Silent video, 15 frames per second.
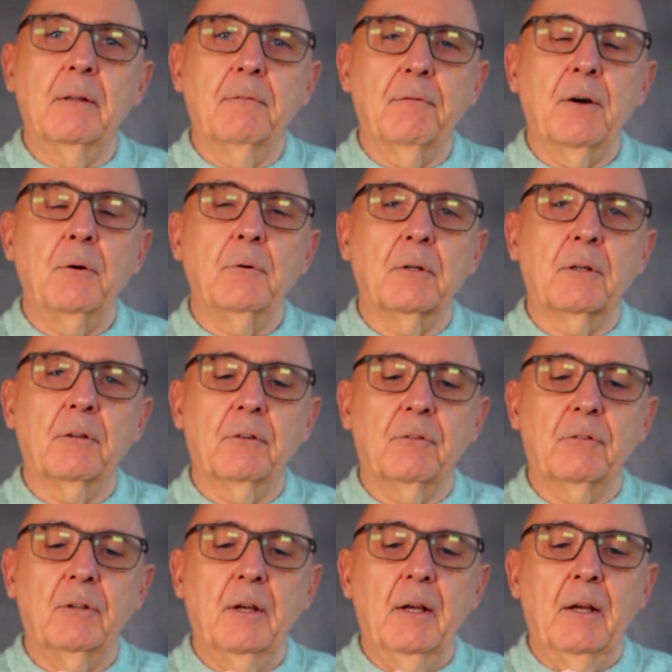the
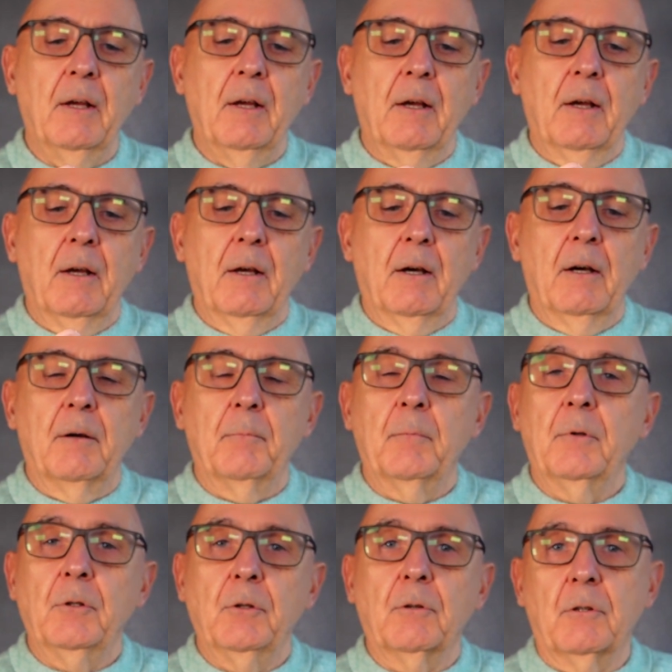focus,
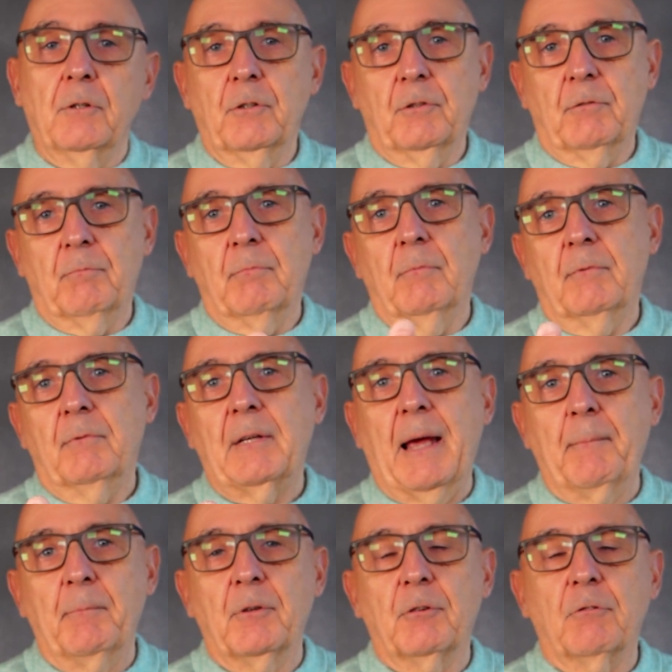you can just
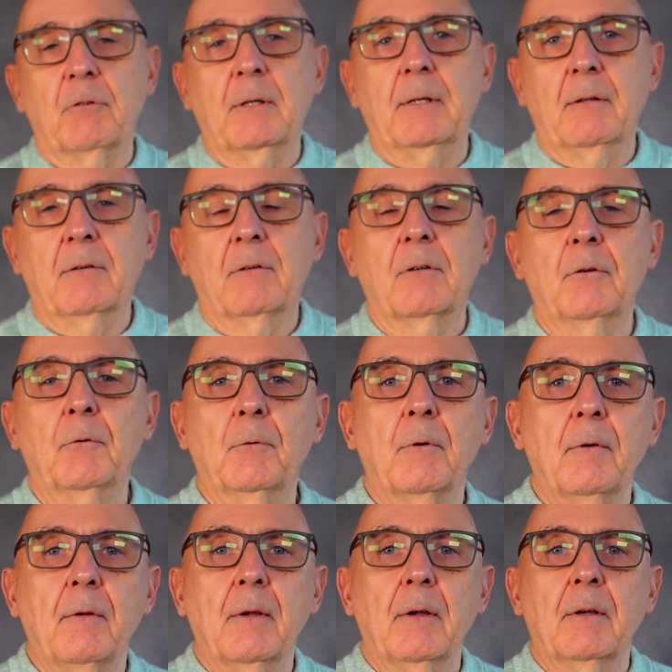tap the screen to
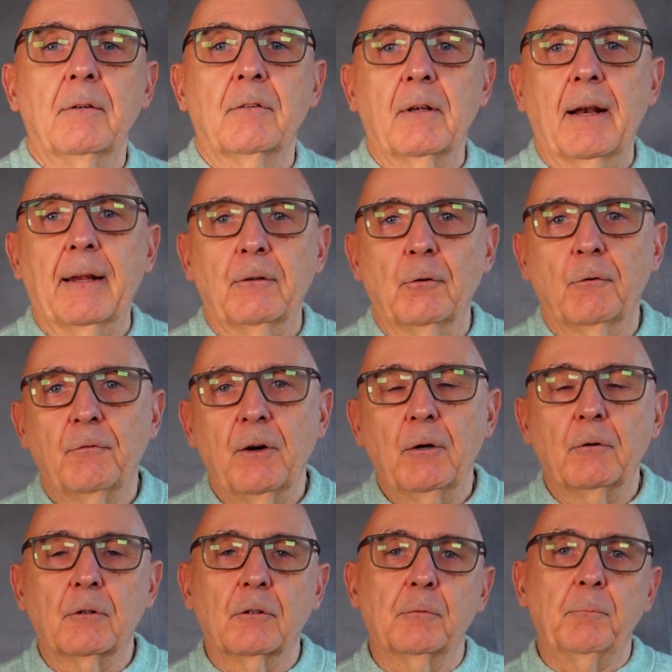select your
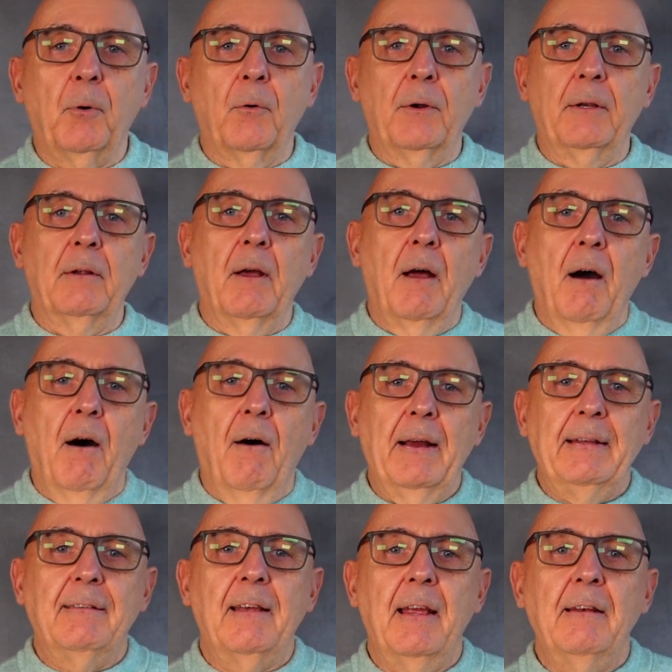focus point.
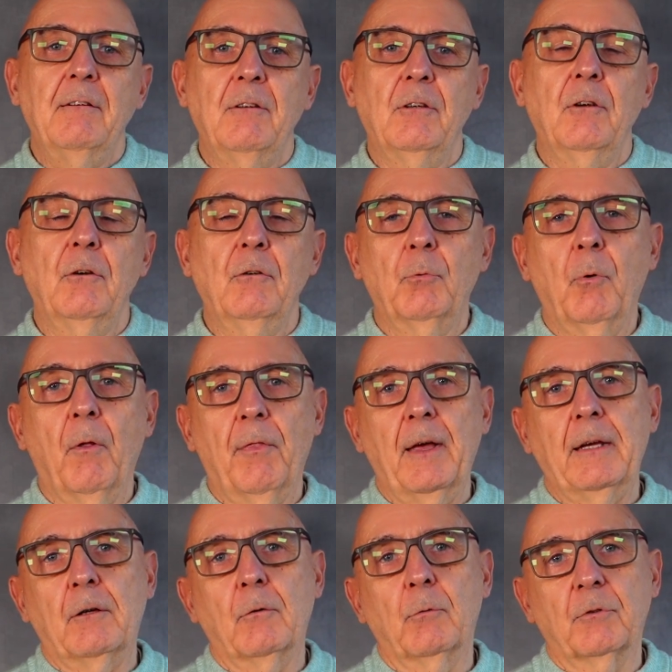I tend to use what
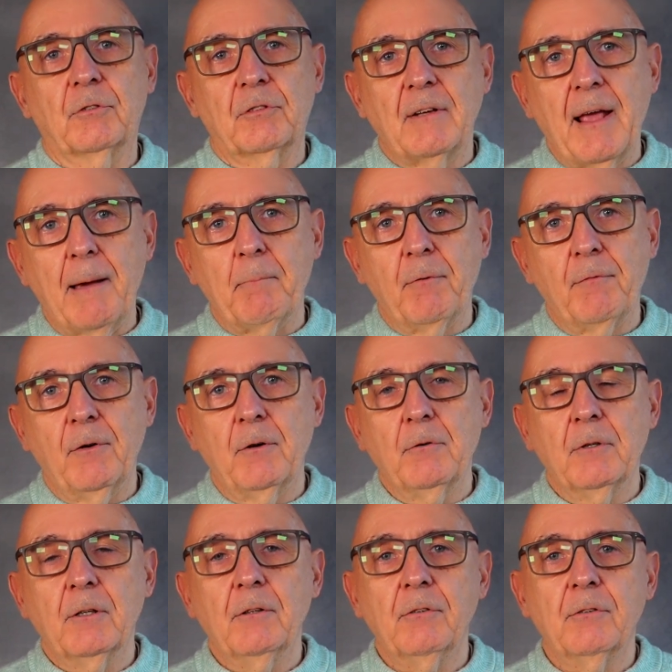they call snap
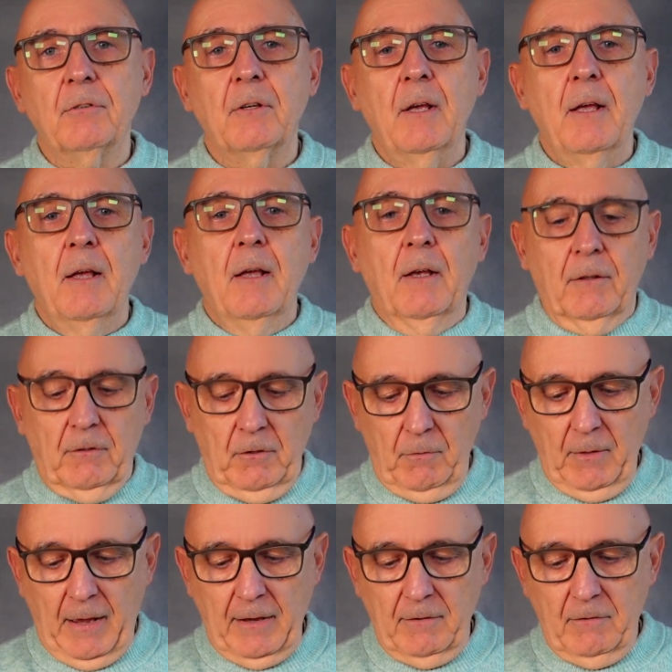focus, so
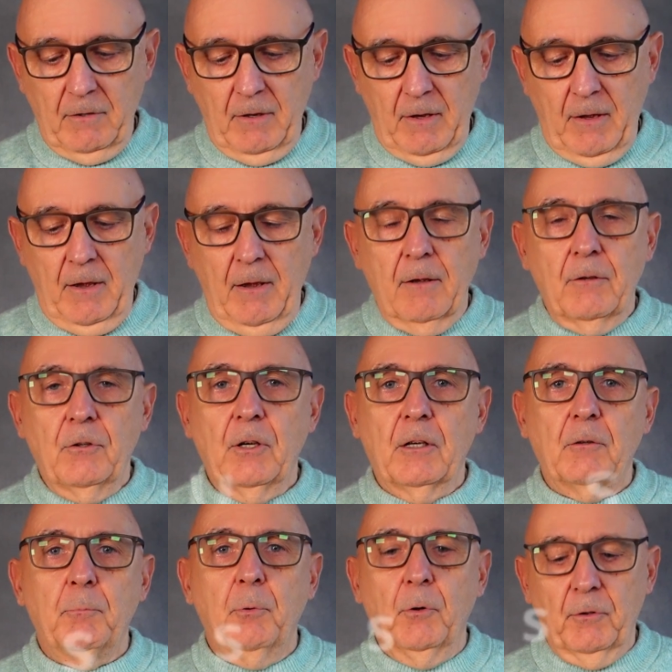that
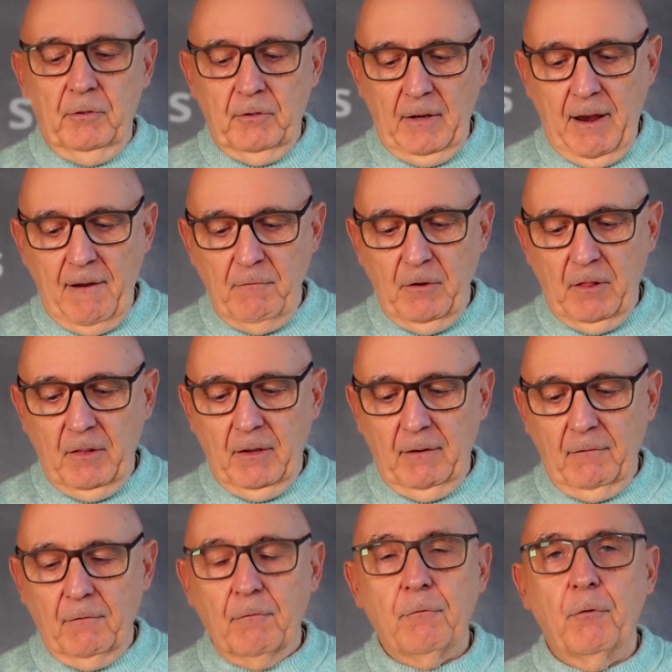just puts
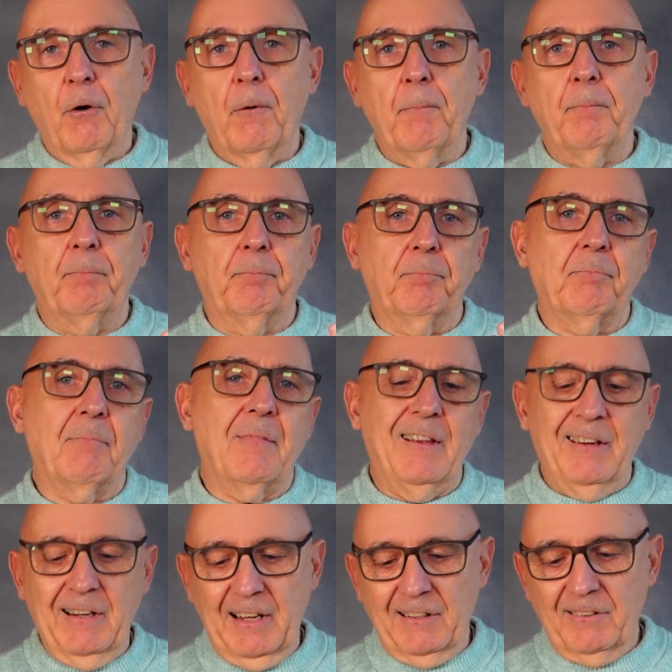everything from,
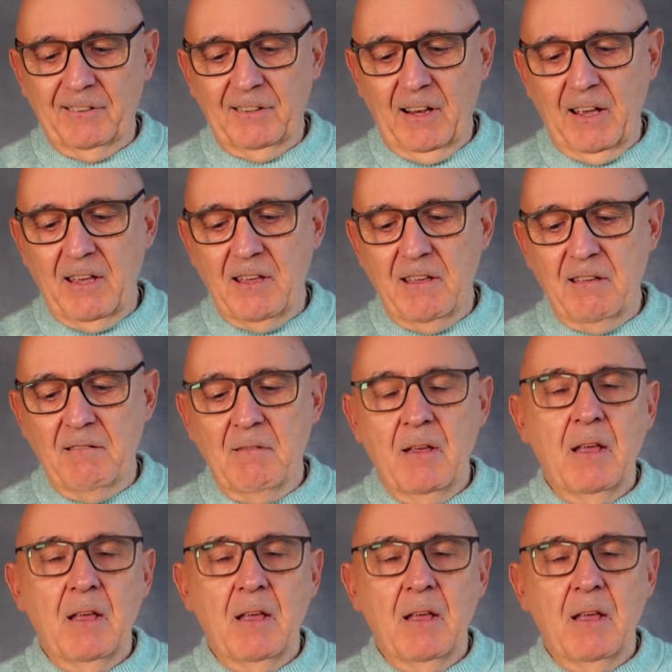let's say,